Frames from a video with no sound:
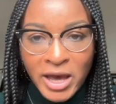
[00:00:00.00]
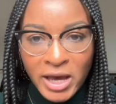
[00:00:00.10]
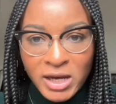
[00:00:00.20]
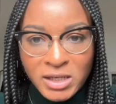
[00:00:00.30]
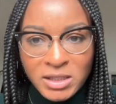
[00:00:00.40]

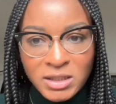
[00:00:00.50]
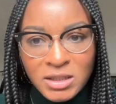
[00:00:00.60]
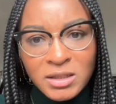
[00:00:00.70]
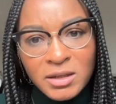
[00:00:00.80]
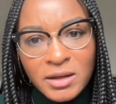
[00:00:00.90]

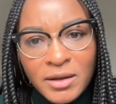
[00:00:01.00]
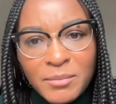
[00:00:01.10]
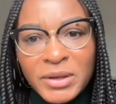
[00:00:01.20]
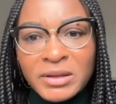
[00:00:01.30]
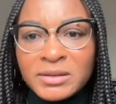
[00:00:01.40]
And,
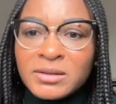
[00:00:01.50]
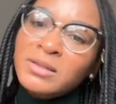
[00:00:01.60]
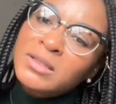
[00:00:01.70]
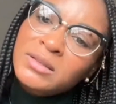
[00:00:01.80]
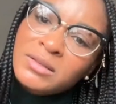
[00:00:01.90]
but this
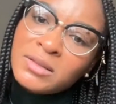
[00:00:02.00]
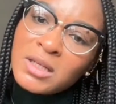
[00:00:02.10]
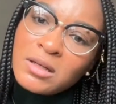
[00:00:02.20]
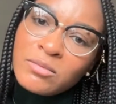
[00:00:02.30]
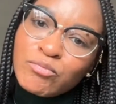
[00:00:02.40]
doesn't
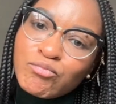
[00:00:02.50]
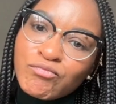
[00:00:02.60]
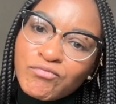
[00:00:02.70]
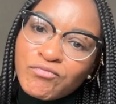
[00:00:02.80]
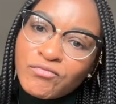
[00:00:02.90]

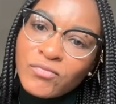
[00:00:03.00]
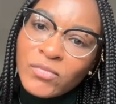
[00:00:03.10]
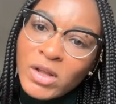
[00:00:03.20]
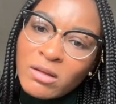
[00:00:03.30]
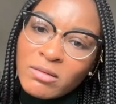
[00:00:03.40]
seem,
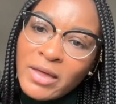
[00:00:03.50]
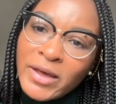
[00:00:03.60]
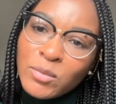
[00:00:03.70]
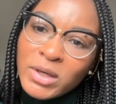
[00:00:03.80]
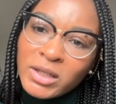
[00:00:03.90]
it's not
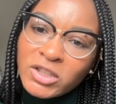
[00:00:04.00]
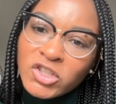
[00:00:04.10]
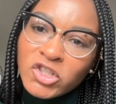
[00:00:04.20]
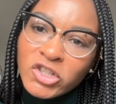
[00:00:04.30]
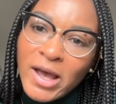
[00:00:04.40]
like we
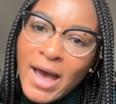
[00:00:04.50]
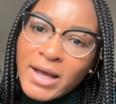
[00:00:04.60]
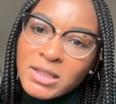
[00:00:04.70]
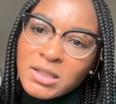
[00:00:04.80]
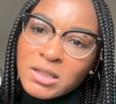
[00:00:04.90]
can
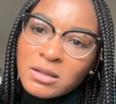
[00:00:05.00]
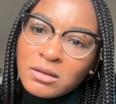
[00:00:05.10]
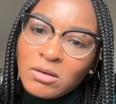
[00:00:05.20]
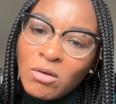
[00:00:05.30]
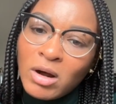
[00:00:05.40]
chat
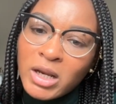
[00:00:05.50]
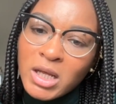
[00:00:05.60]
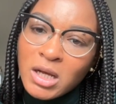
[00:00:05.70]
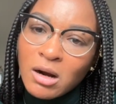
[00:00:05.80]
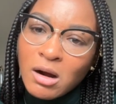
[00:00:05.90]
on
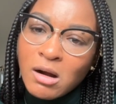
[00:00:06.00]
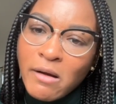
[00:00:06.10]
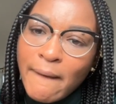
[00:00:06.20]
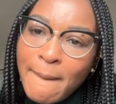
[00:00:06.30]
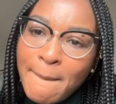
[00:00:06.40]
here.